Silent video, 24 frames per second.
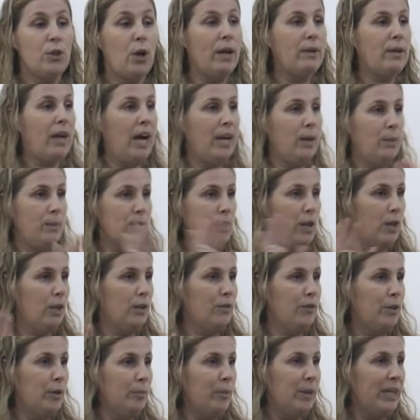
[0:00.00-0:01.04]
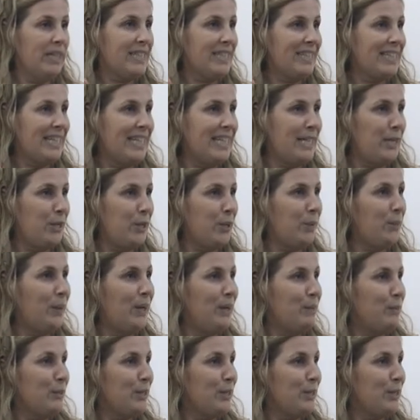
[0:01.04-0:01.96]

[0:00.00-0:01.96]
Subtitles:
so I kind of was all over the place because I didn't know what